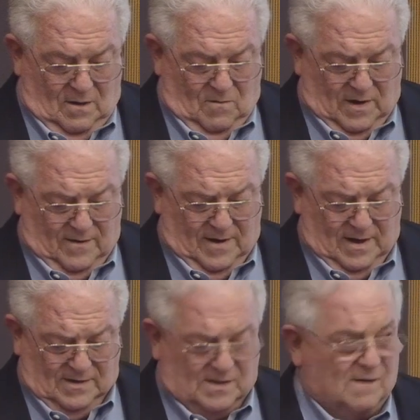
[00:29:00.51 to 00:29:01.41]
whether it
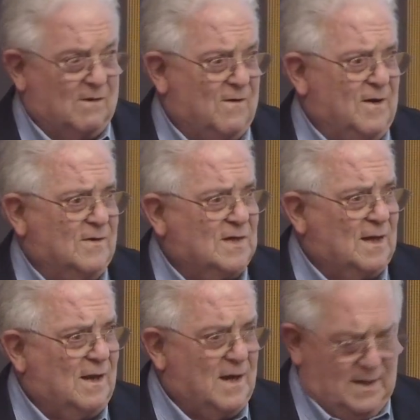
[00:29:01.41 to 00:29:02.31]
is to lawyers'
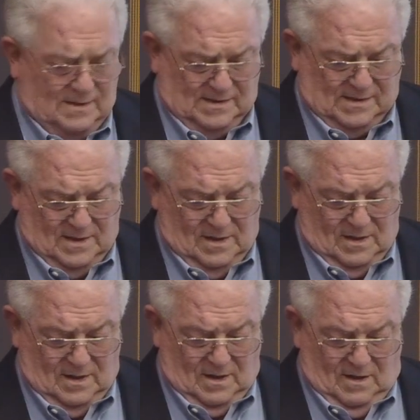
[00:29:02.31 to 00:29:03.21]
clients
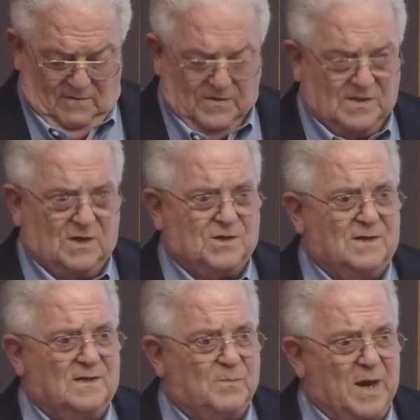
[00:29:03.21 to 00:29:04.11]

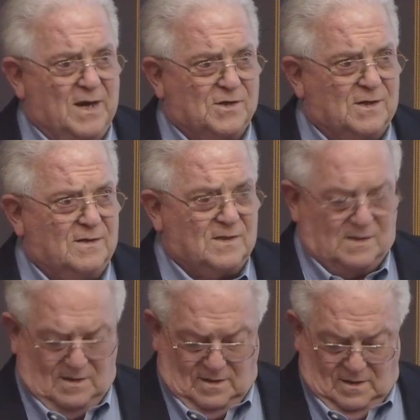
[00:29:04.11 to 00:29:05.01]
physicians
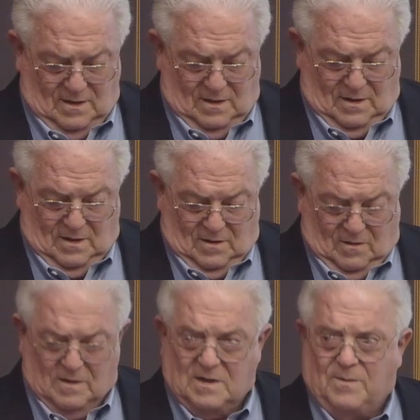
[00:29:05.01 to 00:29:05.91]
patients,
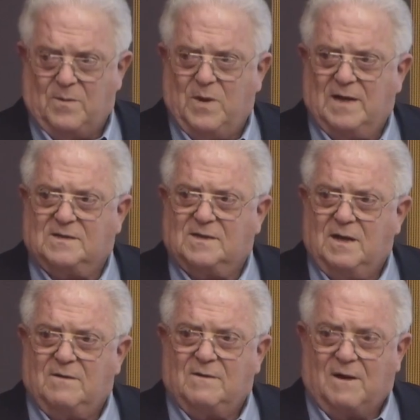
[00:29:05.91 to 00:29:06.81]
or diplomats
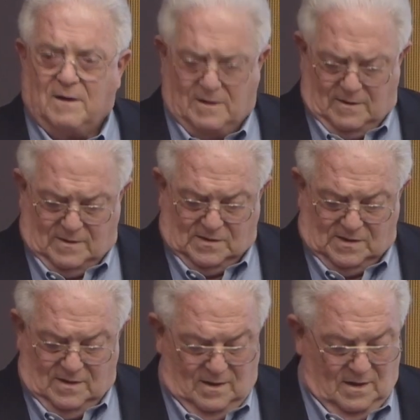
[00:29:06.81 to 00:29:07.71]
interlocutors.